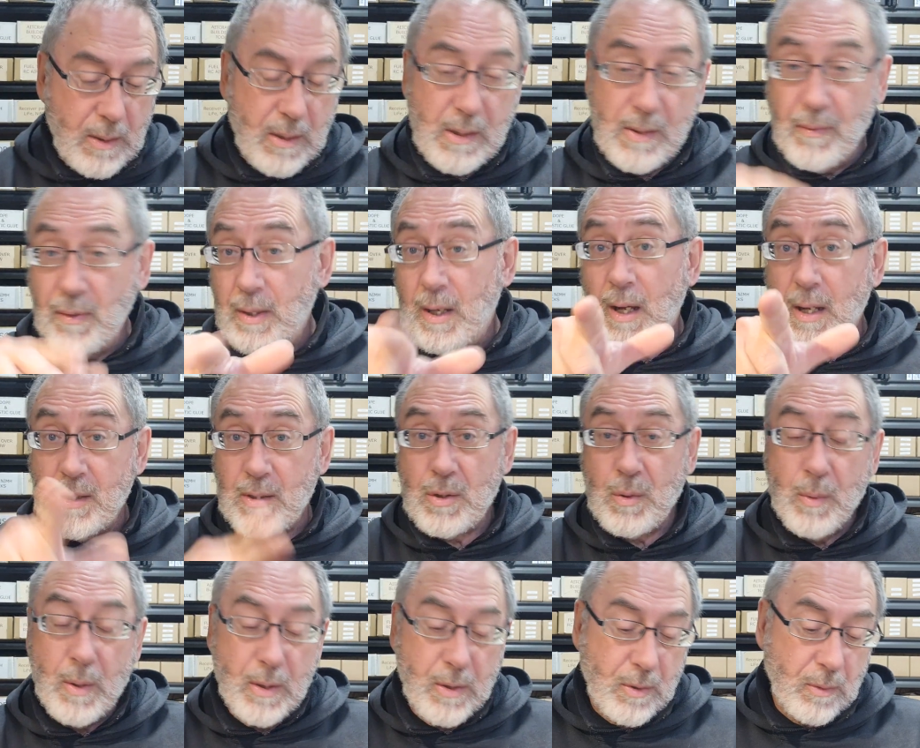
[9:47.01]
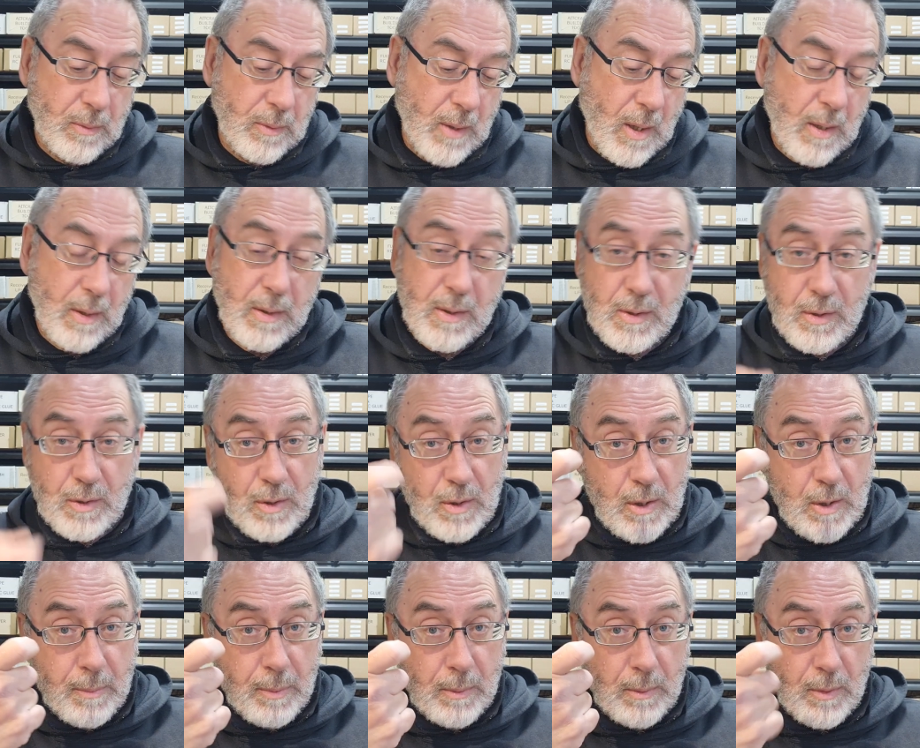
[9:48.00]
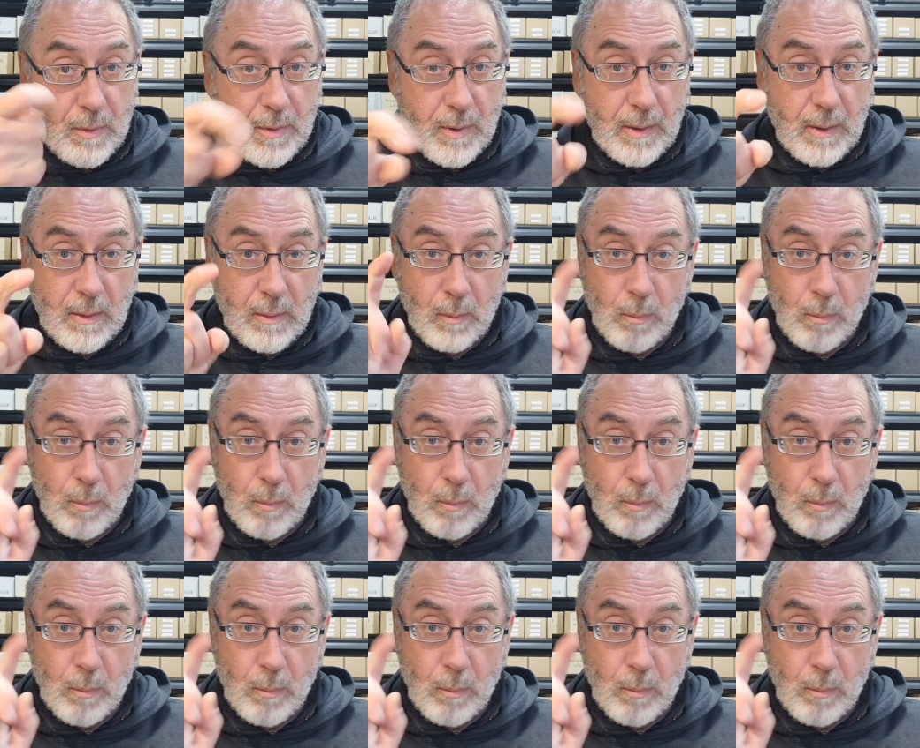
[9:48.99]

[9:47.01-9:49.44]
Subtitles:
Because if your car's tweaked, you'll know, because as soon as you pull the trigger,